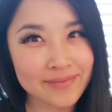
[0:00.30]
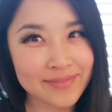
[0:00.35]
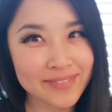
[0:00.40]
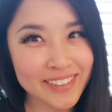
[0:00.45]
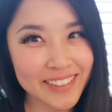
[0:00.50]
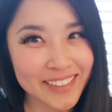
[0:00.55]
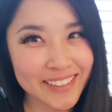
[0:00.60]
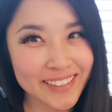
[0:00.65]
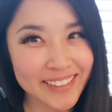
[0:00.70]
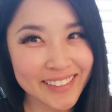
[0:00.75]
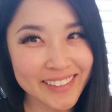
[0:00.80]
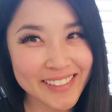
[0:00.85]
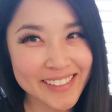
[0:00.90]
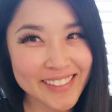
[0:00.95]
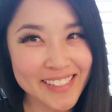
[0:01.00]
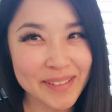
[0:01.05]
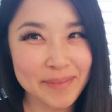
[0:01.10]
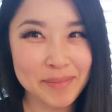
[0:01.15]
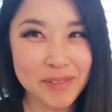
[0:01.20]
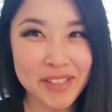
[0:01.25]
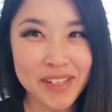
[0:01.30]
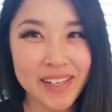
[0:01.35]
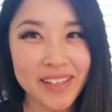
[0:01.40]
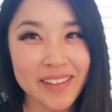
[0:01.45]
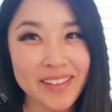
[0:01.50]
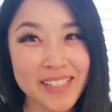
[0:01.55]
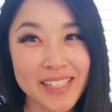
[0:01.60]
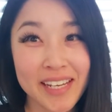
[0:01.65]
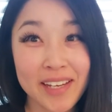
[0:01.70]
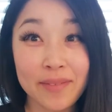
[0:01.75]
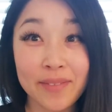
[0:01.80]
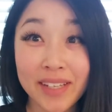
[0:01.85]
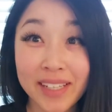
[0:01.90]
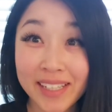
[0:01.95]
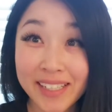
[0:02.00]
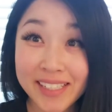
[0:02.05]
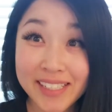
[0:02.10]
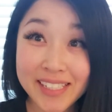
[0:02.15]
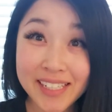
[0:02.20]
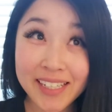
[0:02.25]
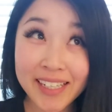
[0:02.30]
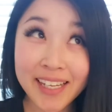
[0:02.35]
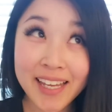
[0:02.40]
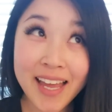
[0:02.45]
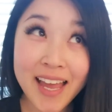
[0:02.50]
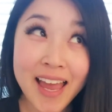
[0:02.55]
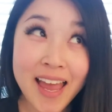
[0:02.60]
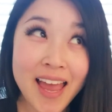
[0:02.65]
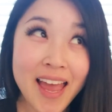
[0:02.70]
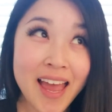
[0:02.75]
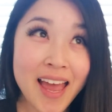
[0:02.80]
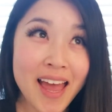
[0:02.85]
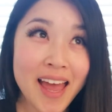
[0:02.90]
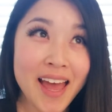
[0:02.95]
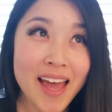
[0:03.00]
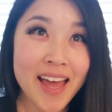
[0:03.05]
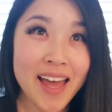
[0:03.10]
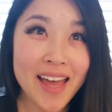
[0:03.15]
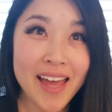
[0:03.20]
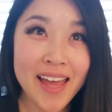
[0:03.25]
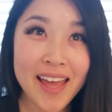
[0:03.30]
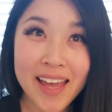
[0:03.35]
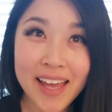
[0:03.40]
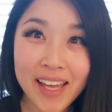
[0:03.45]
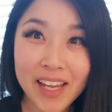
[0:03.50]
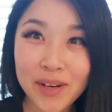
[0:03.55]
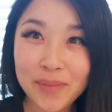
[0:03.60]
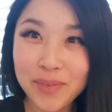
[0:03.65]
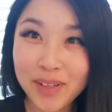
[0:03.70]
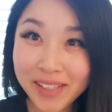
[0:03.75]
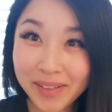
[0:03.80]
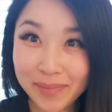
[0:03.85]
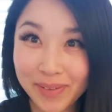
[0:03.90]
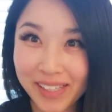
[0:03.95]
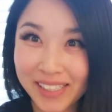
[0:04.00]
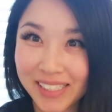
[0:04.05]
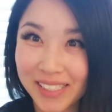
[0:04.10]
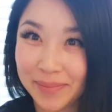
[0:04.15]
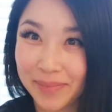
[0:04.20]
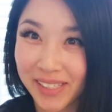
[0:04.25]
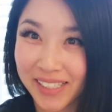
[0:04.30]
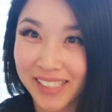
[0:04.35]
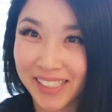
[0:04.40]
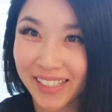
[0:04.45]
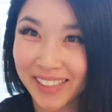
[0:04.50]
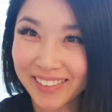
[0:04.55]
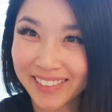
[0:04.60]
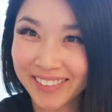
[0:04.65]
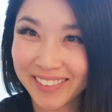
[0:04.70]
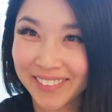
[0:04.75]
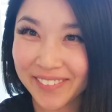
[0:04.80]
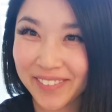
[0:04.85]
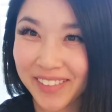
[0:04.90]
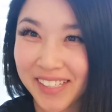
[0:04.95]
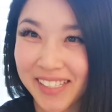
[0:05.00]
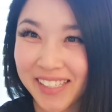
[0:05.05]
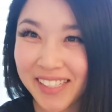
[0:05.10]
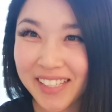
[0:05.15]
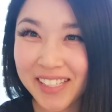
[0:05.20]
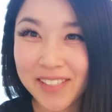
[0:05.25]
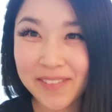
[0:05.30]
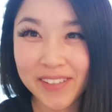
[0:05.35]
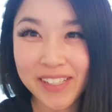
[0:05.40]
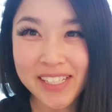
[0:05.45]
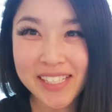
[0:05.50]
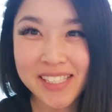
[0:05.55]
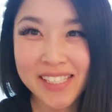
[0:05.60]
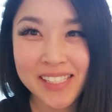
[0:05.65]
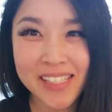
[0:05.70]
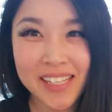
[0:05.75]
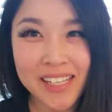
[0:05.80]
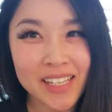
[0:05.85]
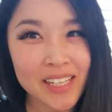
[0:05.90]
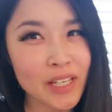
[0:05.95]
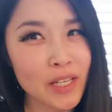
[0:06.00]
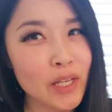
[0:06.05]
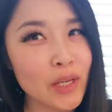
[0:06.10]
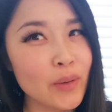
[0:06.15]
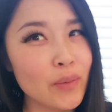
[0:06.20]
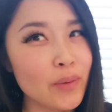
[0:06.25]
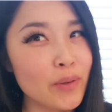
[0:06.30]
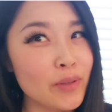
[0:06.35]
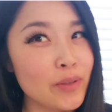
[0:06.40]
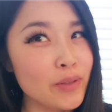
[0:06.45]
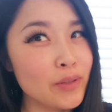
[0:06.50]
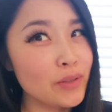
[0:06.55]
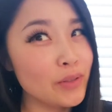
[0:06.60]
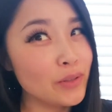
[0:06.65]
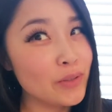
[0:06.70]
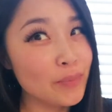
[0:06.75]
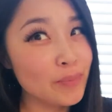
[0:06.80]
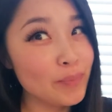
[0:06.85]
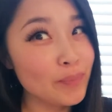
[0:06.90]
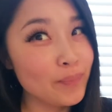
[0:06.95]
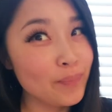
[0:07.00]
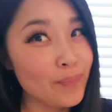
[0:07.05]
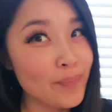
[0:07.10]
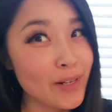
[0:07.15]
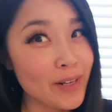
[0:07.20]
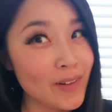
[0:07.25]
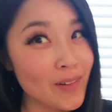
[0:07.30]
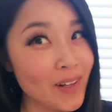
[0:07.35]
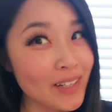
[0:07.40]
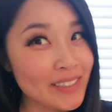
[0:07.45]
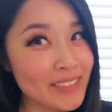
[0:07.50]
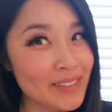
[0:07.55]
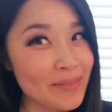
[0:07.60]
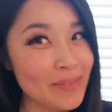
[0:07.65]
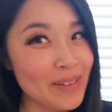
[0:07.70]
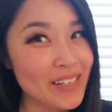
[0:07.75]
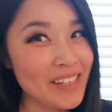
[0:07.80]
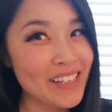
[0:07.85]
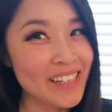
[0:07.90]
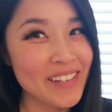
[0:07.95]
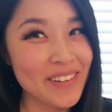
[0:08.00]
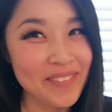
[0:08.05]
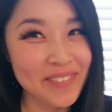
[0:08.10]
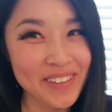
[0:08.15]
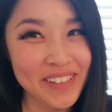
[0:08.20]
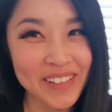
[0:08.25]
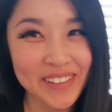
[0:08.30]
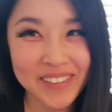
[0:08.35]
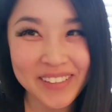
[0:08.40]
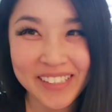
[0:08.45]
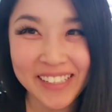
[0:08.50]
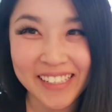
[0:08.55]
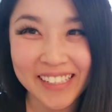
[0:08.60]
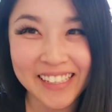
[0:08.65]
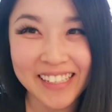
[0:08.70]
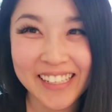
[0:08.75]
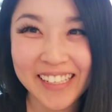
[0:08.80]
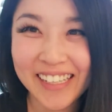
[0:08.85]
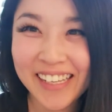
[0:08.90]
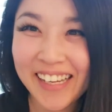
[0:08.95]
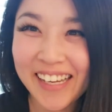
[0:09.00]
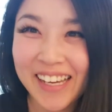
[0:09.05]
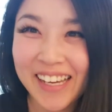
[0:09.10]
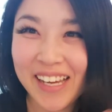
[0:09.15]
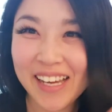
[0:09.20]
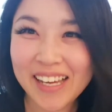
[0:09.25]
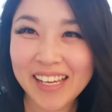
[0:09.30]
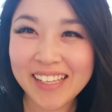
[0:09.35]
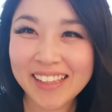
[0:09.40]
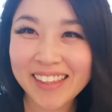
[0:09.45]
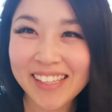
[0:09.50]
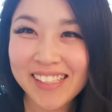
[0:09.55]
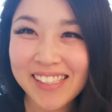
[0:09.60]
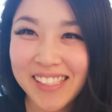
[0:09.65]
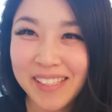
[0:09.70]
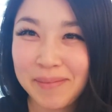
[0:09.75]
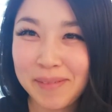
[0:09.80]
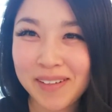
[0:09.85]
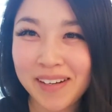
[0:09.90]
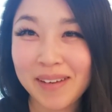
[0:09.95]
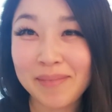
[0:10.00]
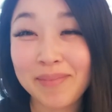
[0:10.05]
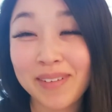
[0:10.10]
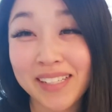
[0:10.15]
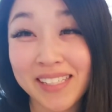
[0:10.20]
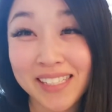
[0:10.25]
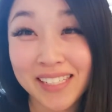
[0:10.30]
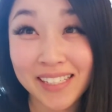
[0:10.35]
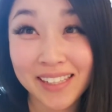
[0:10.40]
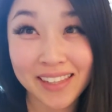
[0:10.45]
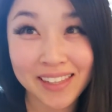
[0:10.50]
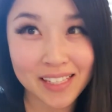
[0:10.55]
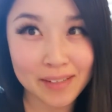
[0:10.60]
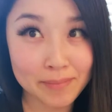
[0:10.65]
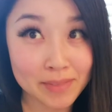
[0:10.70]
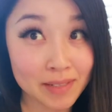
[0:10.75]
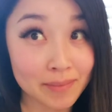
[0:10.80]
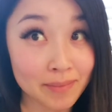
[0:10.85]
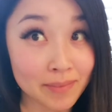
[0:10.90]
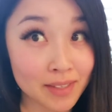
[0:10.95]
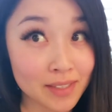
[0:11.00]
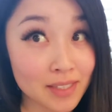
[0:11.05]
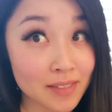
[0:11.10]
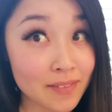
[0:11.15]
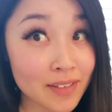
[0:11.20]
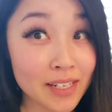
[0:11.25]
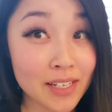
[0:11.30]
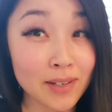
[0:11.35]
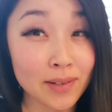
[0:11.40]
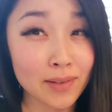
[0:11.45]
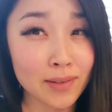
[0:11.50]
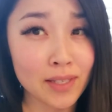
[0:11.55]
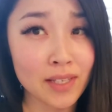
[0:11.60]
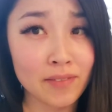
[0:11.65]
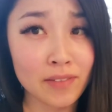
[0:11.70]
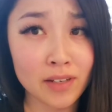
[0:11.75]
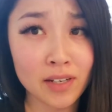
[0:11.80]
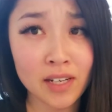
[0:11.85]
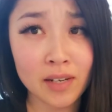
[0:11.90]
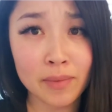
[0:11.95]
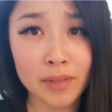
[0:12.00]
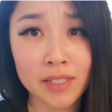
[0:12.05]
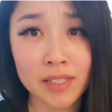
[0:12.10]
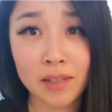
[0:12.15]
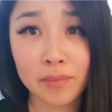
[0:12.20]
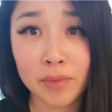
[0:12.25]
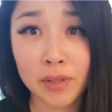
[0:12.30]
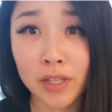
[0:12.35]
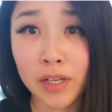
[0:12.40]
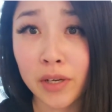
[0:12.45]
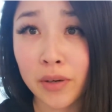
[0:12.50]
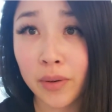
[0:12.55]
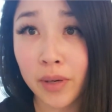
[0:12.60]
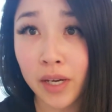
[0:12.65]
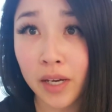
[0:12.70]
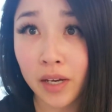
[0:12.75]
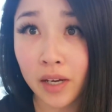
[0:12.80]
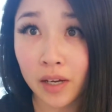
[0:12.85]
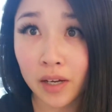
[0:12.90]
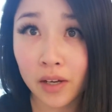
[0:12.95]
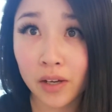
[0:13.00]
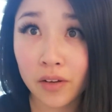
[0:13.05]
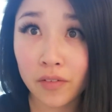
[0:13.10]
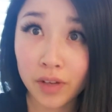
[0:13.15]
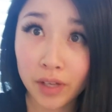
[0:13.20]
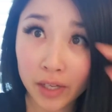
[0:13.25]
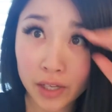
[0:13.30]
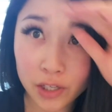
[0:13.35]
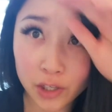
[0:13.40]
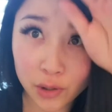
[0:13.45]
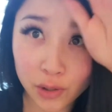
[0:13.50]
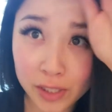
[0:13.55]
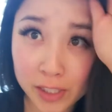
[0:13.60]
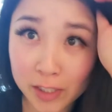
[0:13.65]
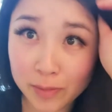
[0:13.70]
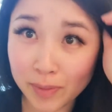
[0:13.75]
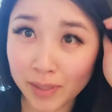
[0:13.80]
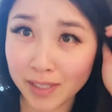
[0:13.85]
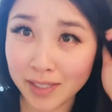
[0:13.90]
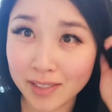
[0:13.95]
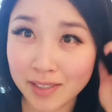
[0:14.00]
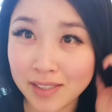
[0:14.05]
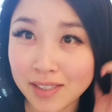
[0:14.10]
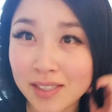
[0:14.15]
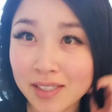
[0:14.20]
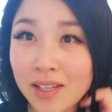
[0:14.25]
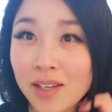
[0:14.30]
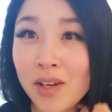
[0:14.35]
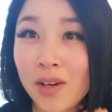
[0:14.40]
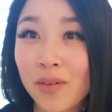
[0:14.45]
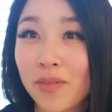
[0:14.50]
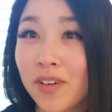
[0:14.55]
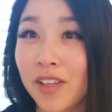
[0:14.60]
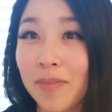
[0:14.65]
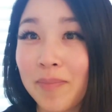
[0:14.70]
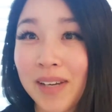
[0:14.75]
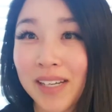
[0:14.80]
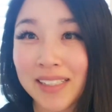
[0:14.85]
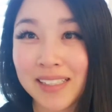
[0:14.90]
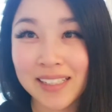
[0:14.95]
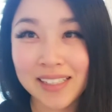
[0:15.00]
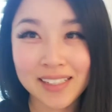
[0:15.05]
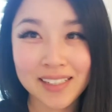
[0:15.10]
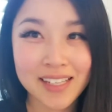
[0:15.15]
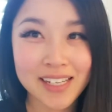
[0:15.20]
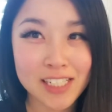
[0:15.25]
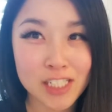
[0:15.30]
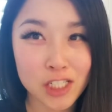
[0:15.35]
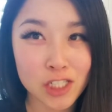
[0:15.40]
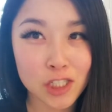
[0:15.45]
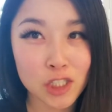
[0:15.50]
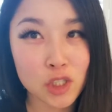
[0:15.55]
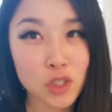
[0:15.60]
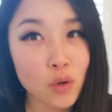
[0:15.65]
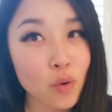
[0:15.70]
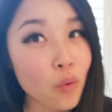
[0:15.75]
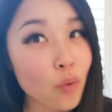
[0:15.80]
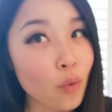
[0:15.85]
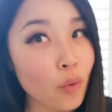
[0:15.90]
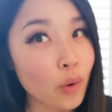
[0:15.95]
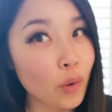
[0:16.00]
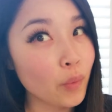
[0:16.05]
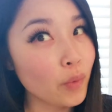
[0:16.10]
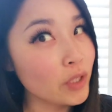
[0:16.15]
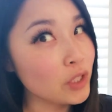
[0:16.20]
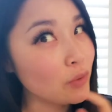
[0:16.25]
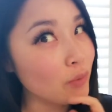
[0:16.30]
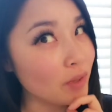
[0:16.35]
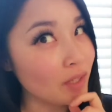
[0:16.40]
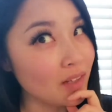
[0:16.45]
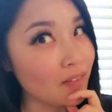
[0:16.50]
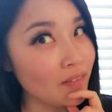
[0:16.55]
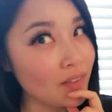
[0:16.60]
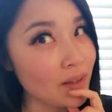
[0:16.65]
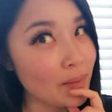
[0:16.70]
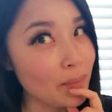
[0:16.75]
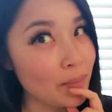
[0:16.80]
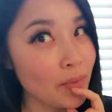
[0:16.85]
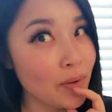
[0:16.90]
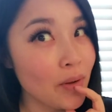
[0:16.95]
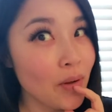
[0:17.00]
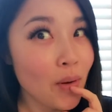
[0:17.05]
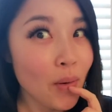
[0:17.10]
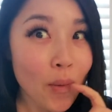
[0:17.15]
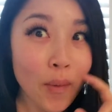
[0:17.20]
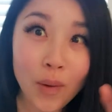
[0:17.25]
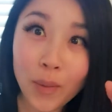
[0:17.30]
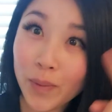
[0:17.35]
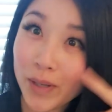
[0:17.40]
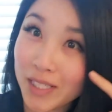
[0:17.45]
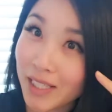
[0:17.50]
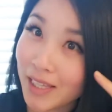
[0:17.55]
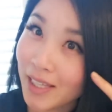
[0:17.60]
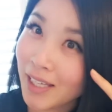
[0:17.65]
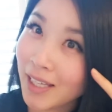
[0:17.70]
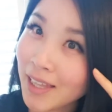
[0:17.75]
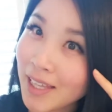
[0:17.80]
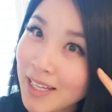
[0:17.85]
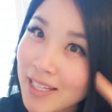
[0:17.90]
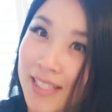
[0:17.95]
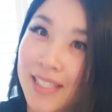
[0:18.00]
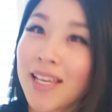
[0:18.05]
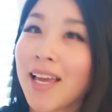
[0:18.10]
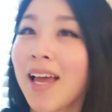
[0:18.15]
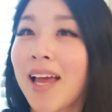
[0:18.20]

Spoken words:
Hey guys, I'm Trey the DIY Ninja, and welcome back to my channel. First things first, it would mean a lot to me if you could hit that subscribe button, thumbs up this video, and leave a comment down below of your experience with magnetic lashes, or what you think of them, or what you think of these.